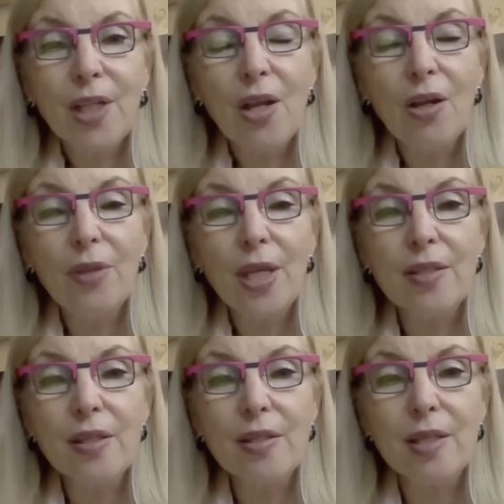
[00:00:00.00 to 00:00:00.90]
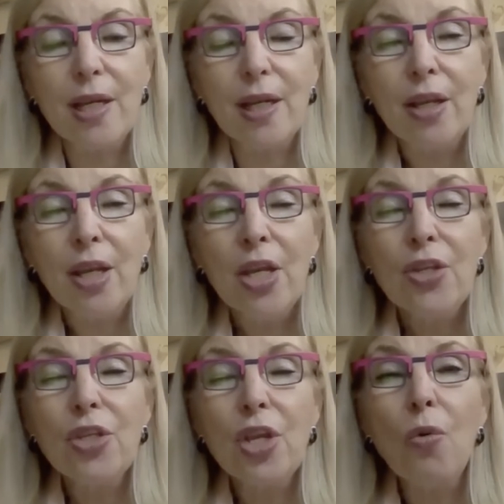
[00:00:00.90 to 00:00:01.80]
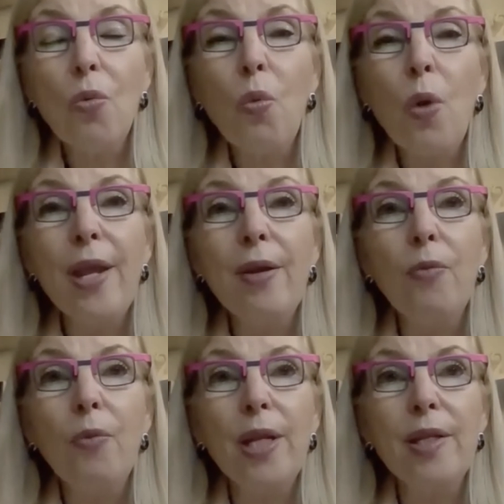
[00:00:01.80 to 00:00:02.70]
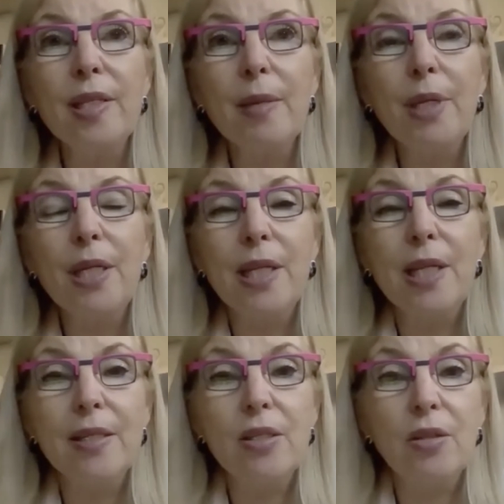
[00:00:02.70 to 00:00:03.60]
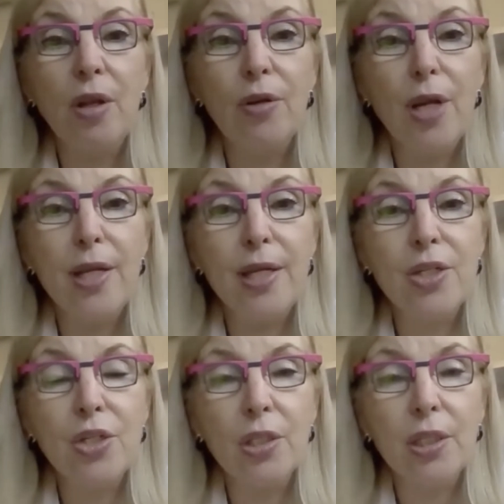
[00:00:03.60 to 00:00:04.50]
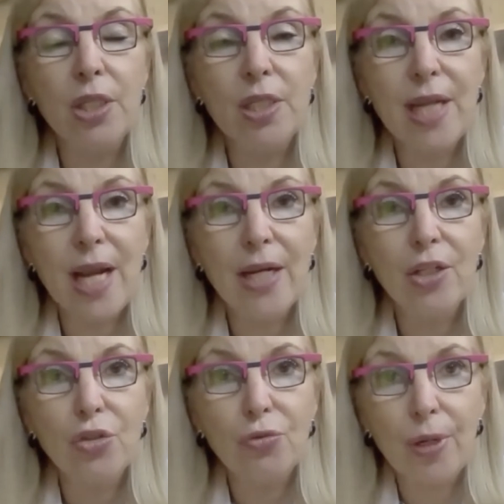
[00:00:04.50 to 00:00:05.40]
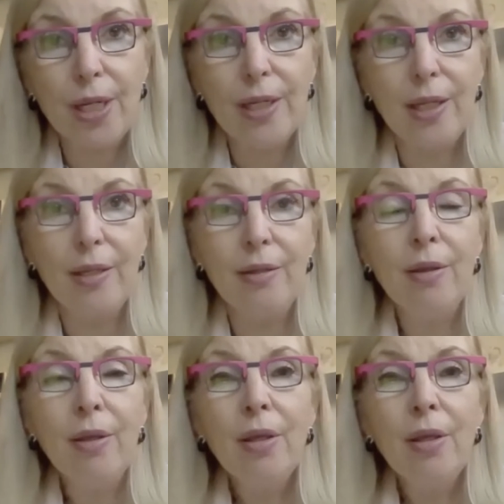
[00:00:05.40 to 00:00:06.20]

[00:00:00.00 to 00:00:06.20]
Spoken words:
Oh, that's exciting. So when somebody does initially start training,